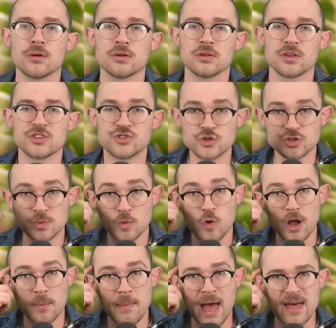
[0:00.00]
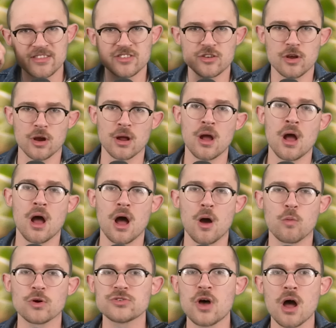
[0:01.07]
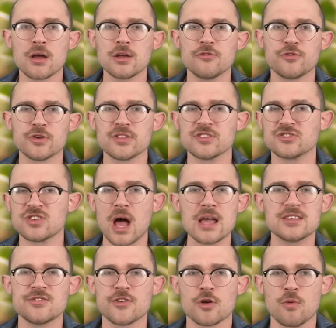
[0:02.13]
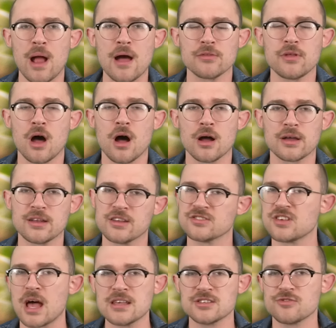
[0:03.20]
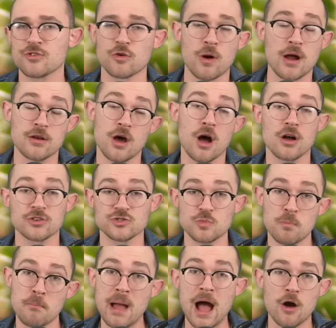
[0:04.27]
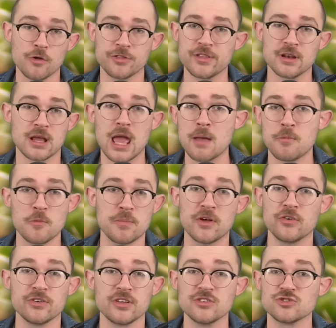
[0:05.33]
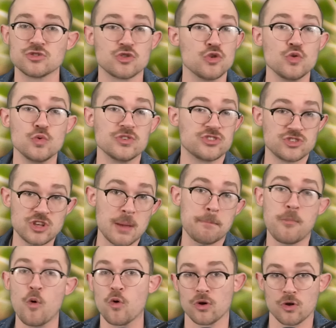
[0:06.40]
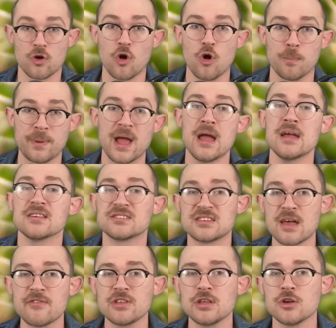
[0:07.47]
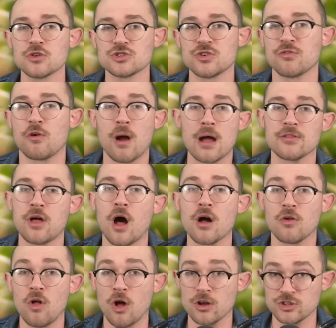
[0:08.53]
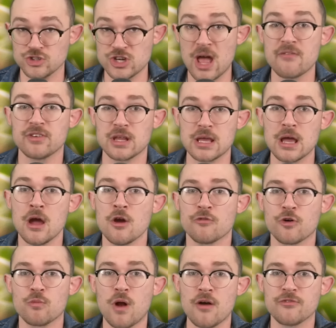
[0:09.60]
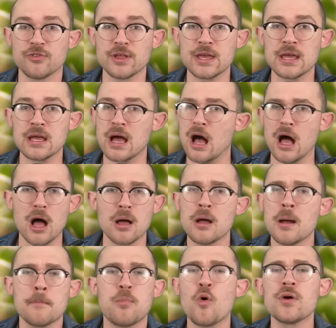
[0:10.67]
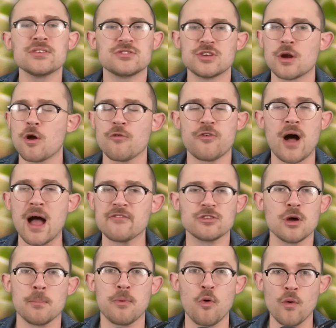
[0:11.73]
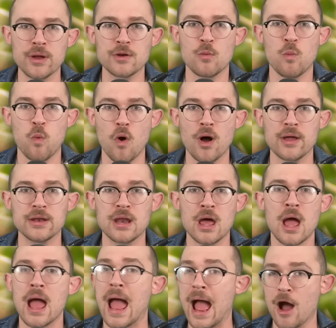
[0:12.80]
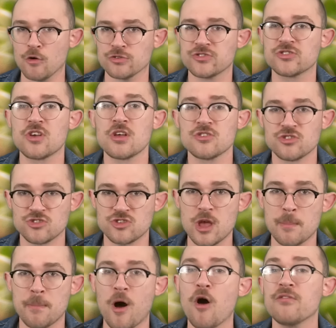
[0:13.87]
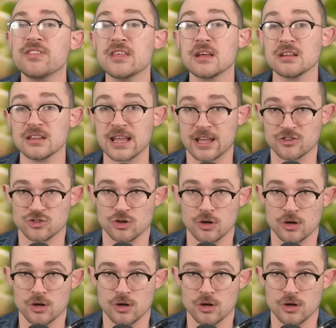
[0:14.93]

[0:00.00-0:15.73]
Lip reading: Let's do some quick maths here. We're talking for the size of a groundhog and the size of a groundhog's mouth and capabilities to sip or gulp, 7 years of groundhog longevity for roughly 0.05 to 0.1 ounce sip of the elixir.